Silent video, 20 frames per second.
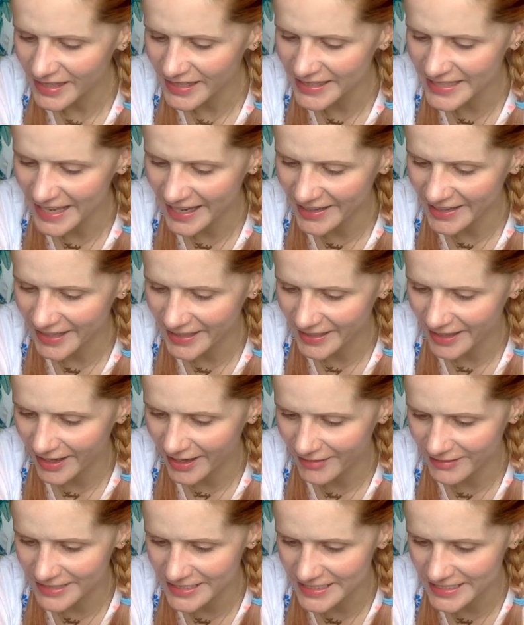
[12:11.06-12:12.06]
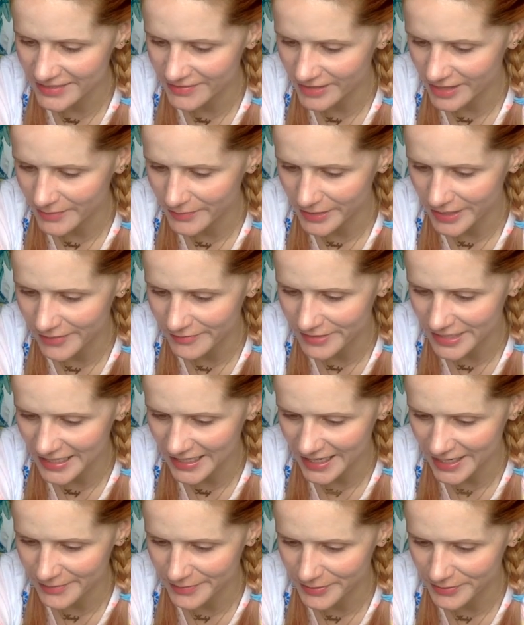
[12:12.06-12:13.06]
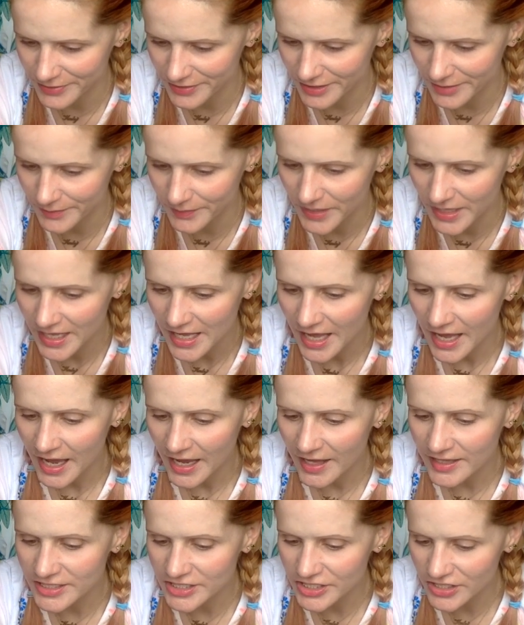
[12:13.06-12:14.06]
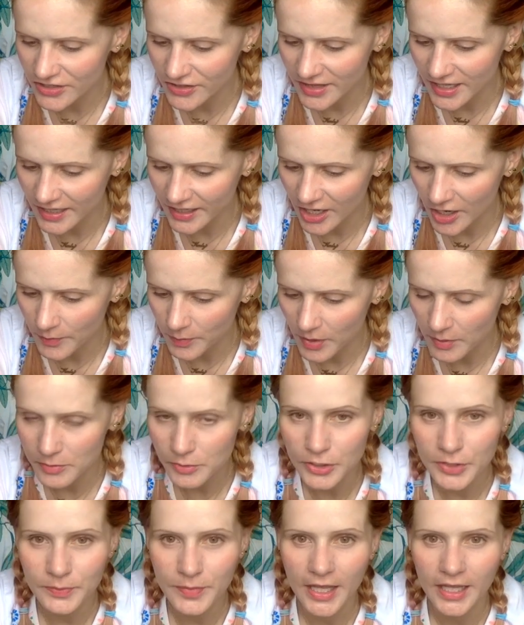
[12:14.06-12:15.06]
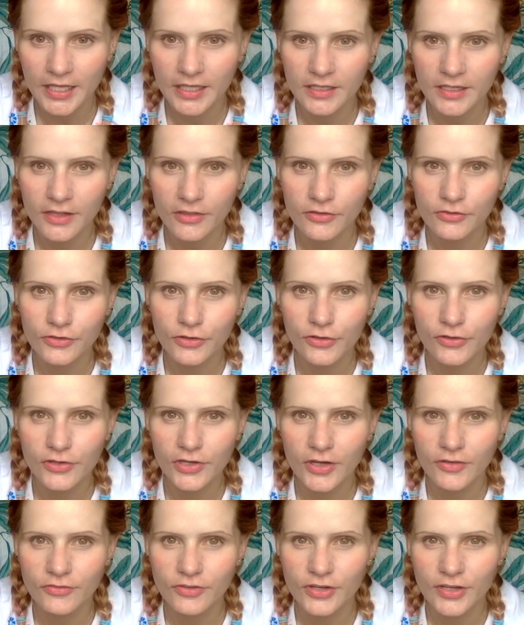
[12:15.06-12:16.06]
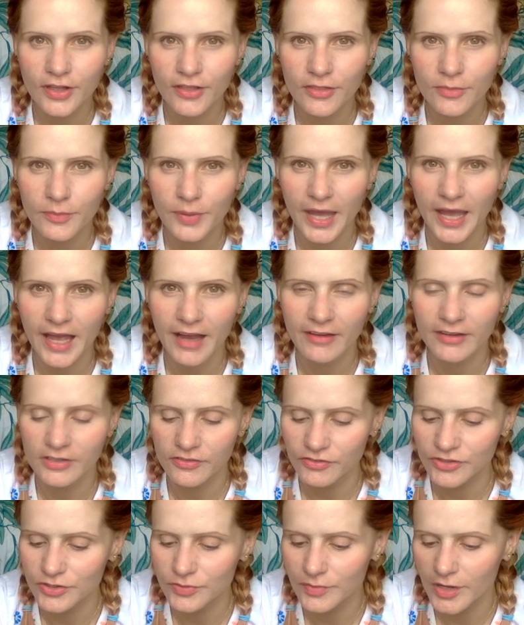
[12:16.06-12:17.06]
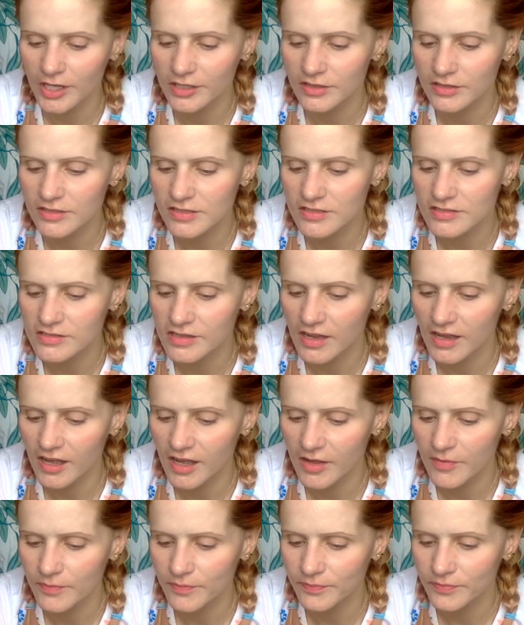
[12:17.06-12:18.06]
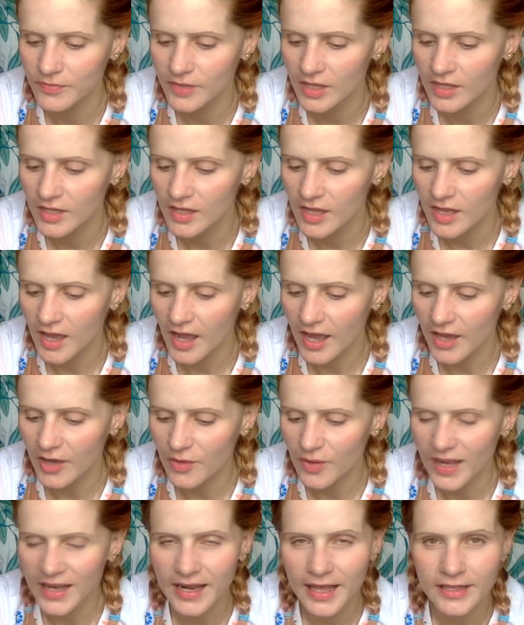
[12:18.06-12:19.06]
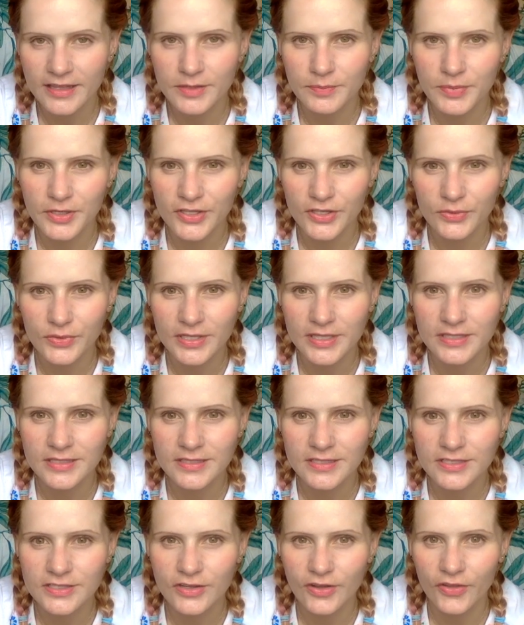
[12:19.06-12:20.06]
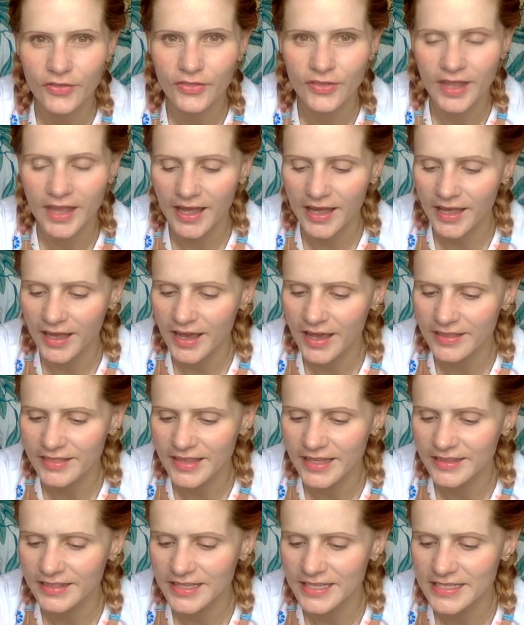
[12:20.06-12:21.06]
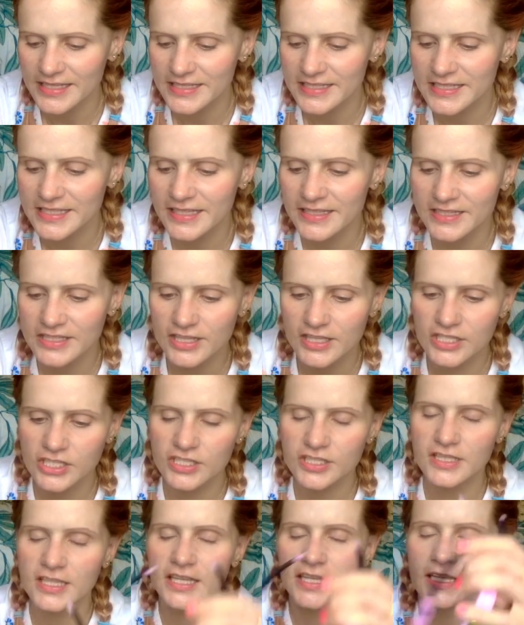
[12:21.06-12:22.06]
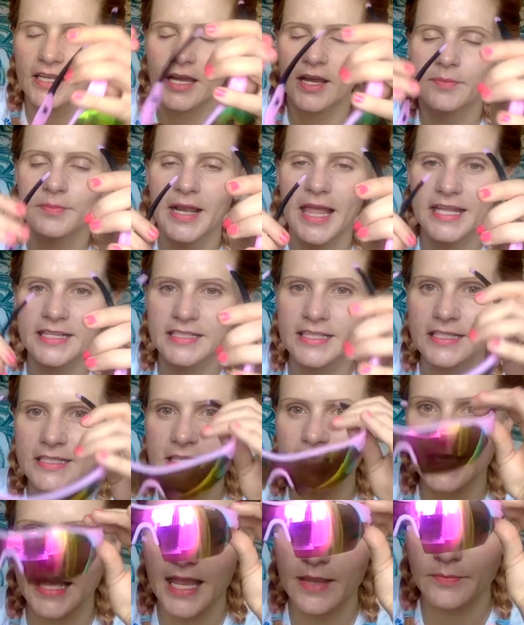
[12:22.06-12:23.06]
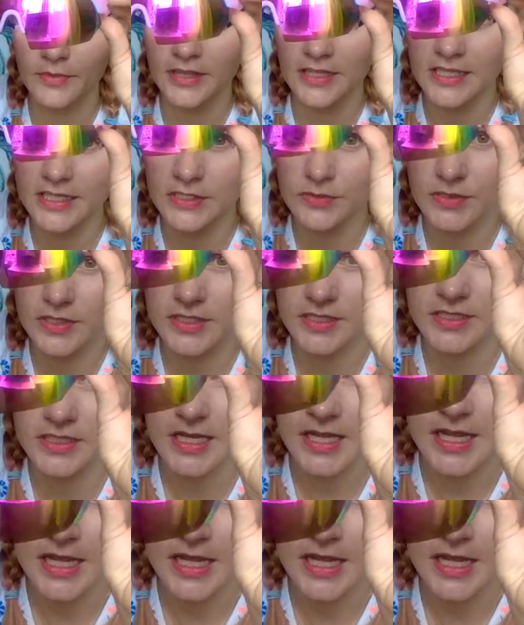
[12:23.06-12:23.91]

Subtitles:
yeah, I received them and I'm really happy with them. I do think I'll probably make another order for another pair in a few months. I quite like the blue ones on there. I think the lenses that came with these ones